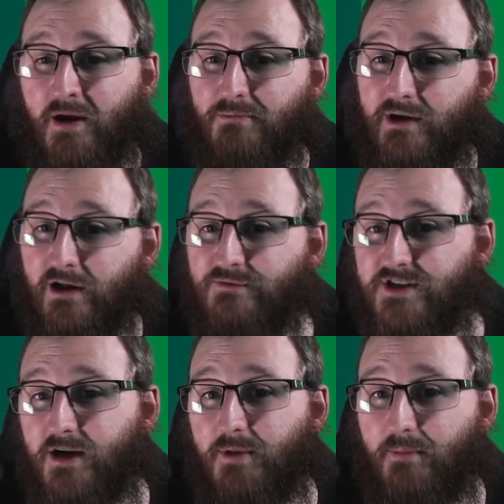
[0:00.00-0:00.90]
Malone's
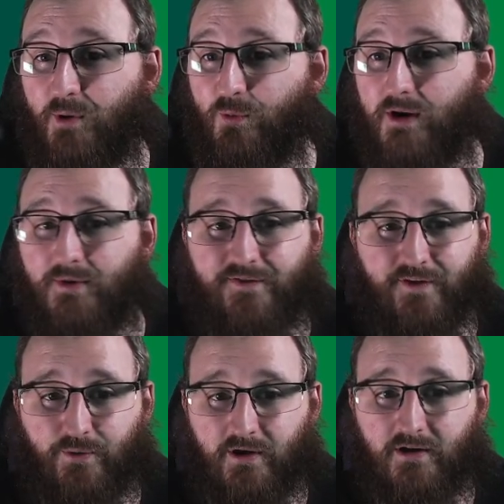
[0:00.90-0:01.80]
going to be a ball winner
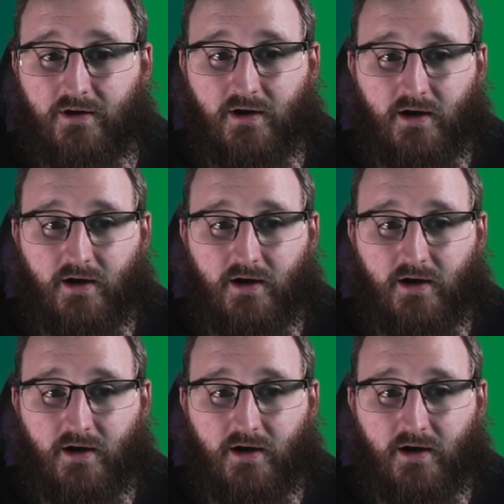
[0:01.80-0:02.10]
midfielder.